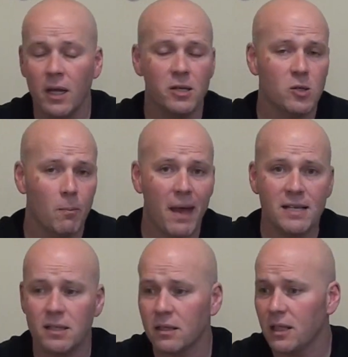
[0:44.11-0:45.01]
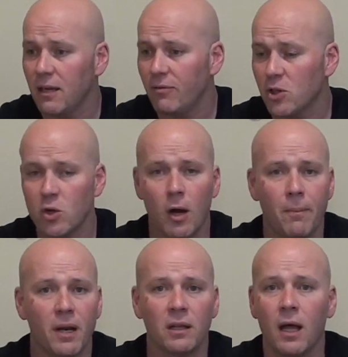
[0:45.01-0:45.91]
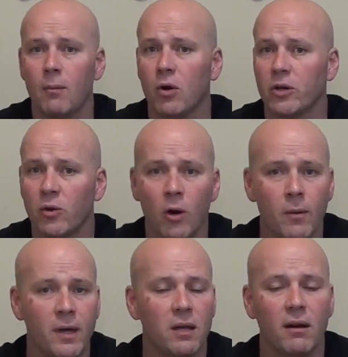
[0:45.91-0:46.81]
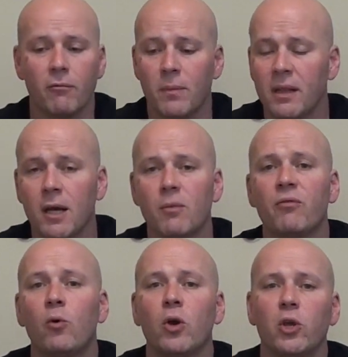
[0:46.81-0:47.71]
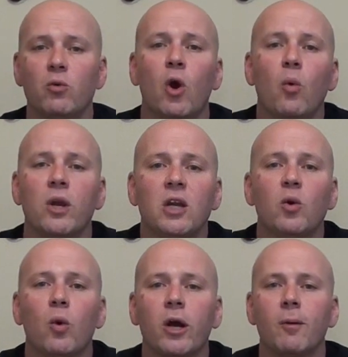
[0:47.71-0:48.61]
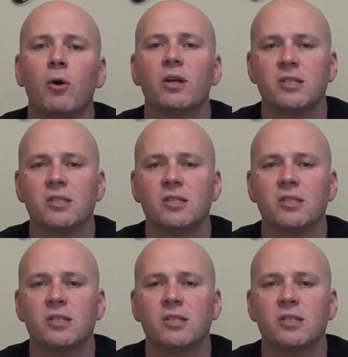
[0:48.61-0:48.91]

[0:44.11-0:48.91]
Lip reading: So basically, if you show up at a club or a tournament, you've never been there before, you don't need to worry about it.